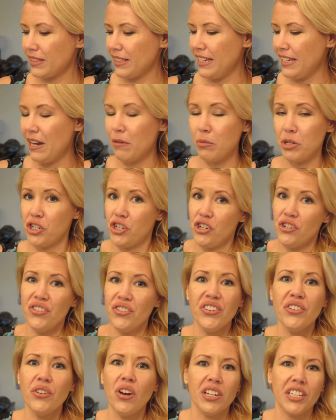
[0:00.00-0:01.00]
Yeah, but she
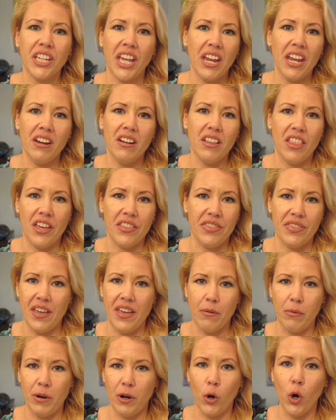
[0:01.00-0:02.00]
did not care that
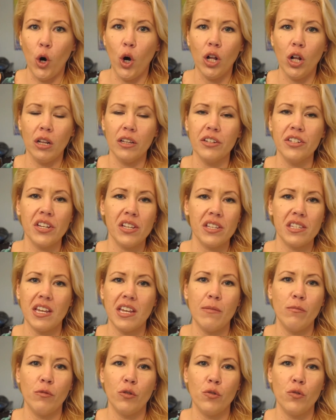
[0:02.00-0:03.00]
they were all in the
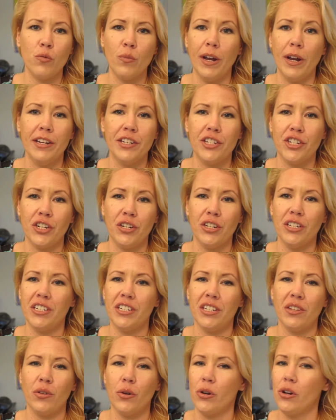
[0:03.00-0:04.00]
same room and she
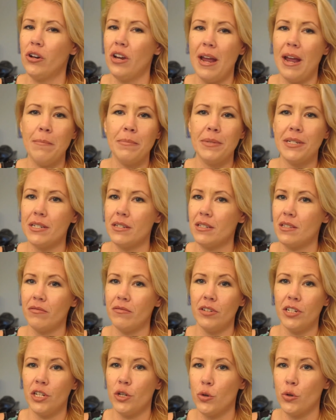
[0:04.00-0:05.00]
did her empty
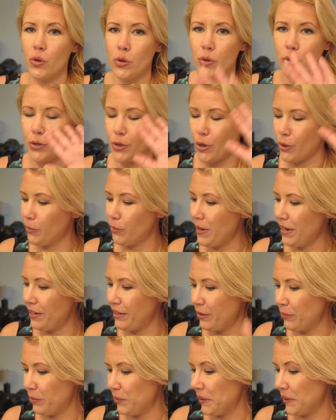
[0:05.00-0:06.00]
video no
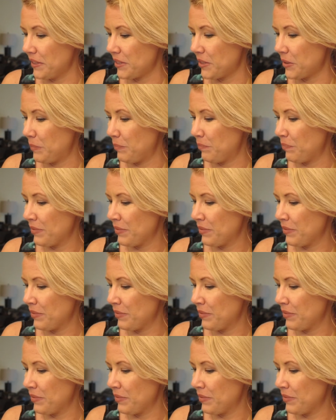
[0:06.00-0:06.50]
matter what.